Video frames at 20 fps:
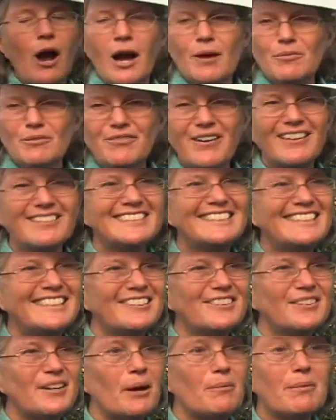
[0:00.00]
I'm a
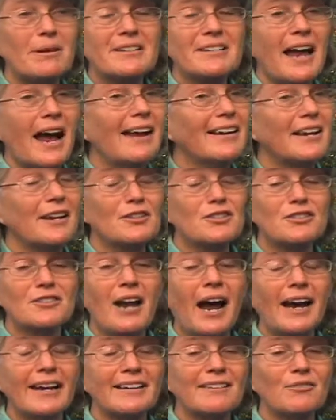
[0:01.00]
volunteer, yep. As I, as
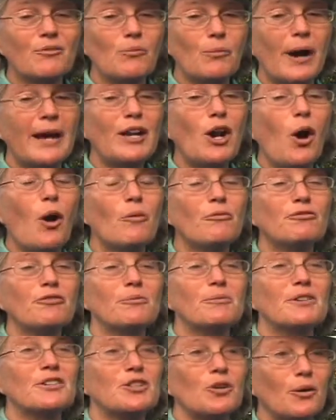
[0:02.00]
I went home
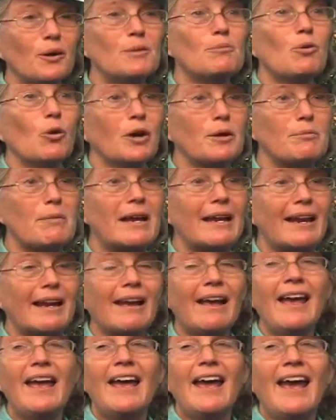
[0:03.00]
from the zoning board
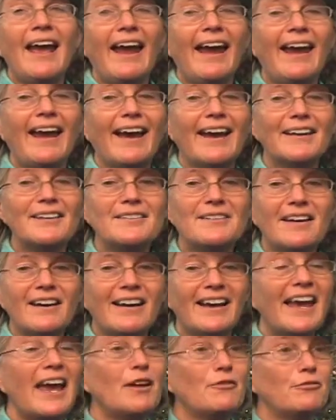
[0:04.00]
meeting and
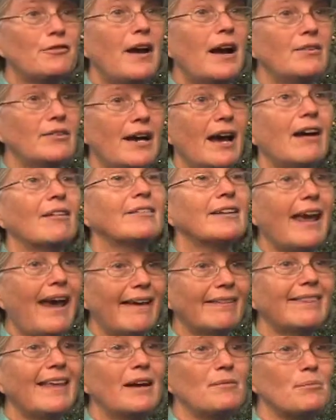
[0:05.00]
uh, had found out
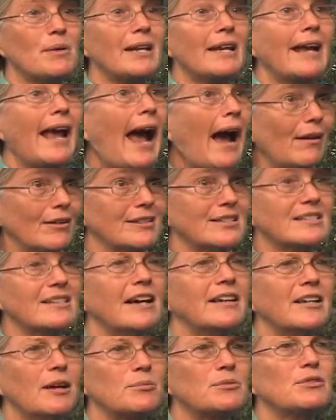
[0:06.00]
at that meeting how to
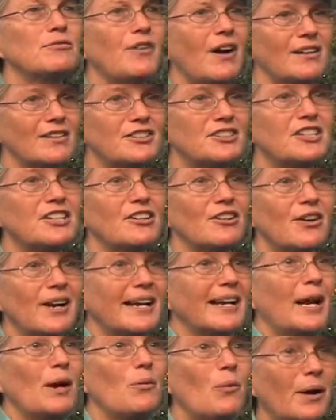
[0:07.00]
sign up to volunteer,
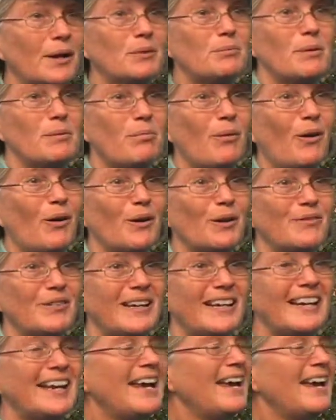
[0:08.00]
and I wanted to be part of it.